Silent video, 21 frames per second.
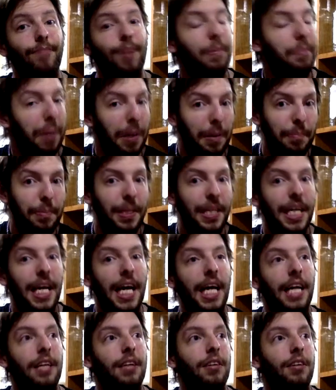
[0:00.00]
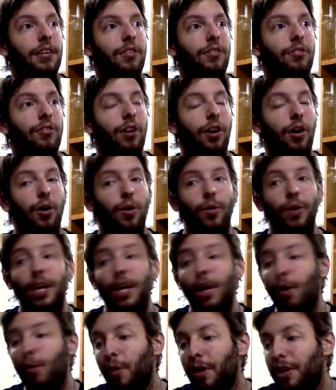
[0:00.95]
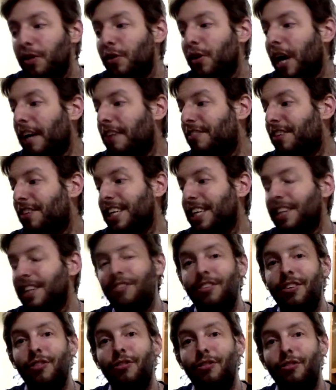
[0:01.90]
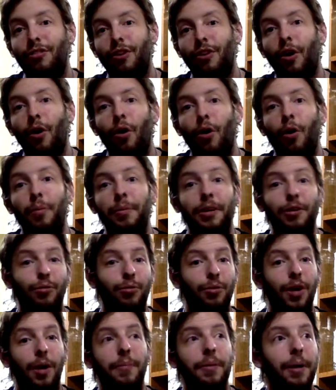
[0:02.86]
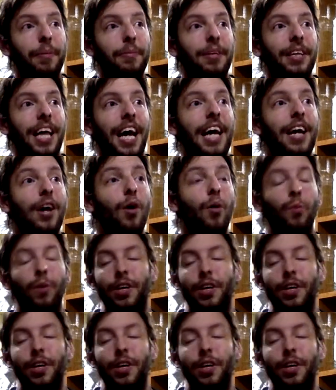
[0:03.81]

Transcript: It might be the end. So what do you guys think of the series as a whole? Because we're coming up to that.